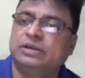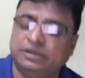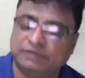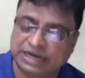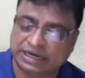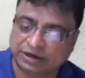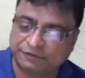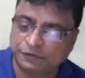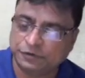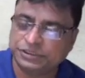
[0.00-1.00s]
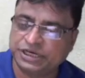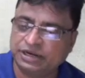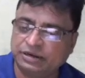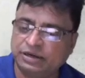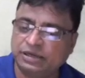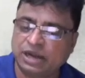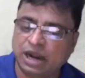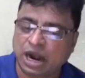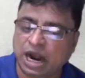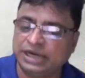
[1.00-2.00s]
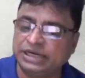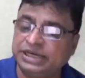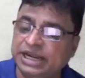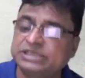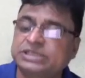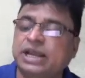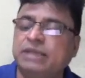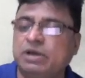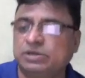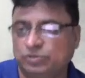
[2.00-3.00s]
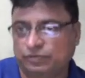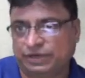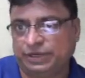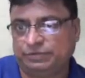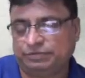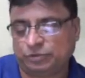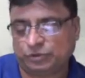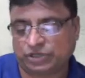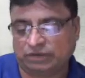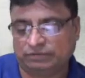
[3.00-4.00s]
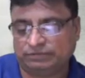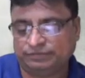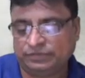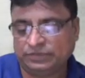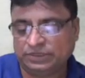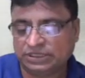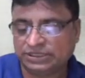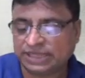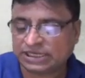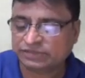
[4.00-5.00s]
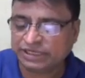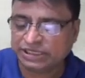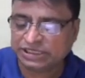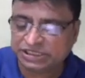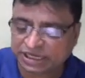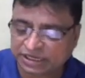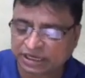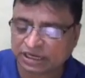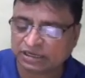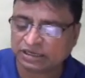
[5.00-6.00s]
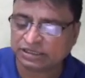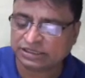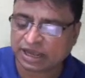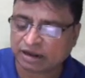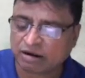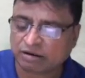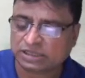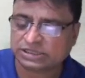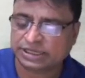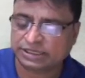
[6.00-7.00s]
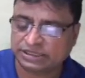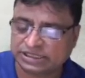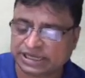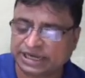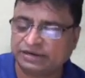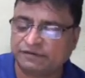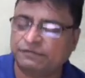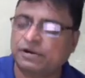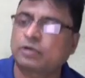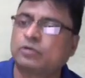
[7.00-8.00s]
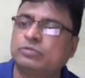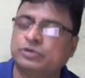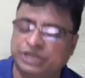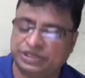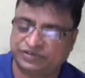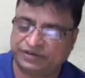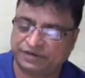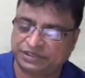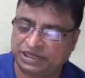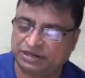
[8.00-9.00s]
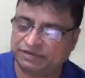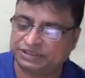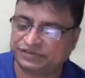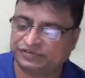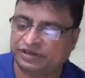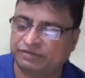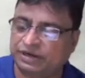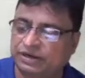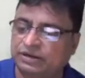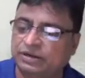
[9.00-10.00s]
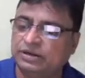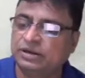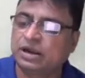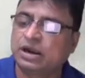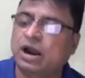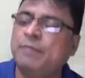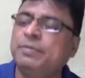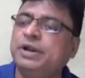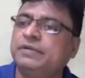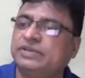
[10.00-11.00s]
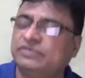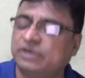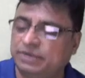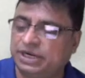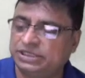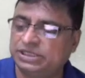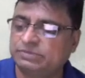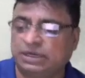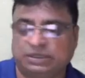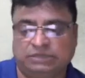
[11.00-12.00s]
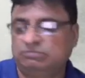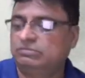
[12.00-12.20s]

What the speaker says: you will get confusion, and it takes time also for you to solve. That's why, in general, they are not asking this kind of non-homogeneous differential equations in your competitive examinations. But